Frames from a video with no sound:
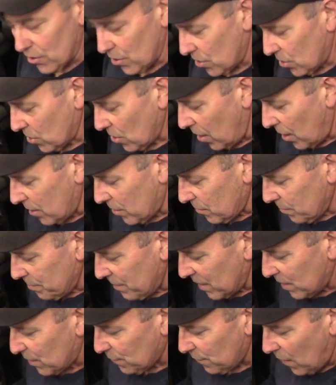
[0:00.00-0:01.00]
to start
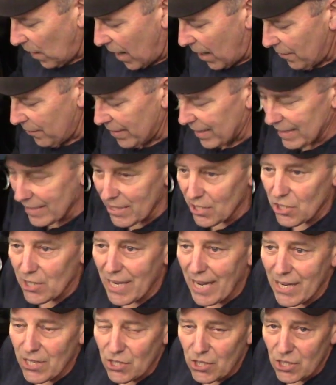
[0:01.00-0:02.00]
misfiring. In this
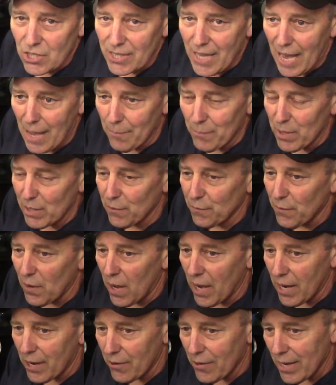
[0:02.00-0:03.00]
case, it's not
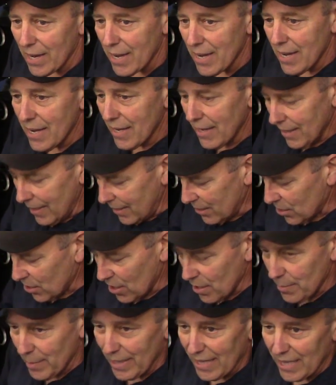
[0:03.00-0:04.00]
misfiring. It's
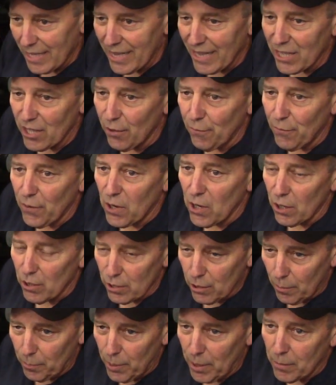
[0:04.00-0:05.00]
going to be a little difficult
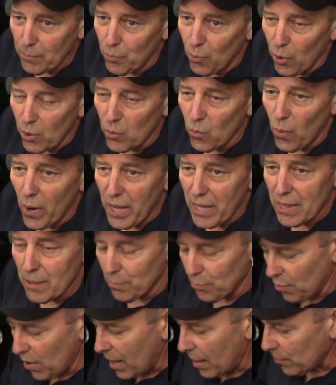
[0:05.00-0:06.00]
to pinpoint where the
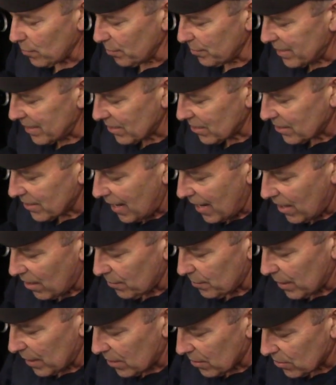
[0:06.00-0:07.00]
problem is now
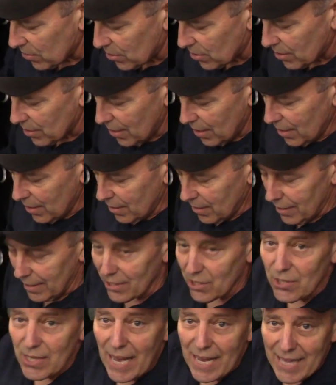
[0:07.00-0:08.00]
because
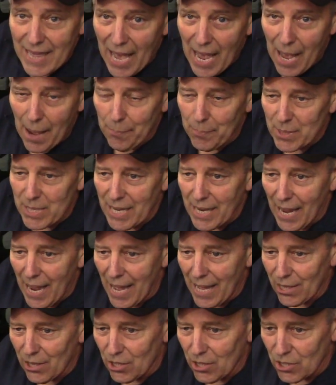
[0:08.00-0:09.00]
it's not happening
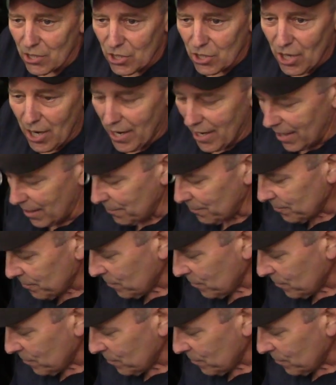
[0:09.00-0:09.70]
at this time.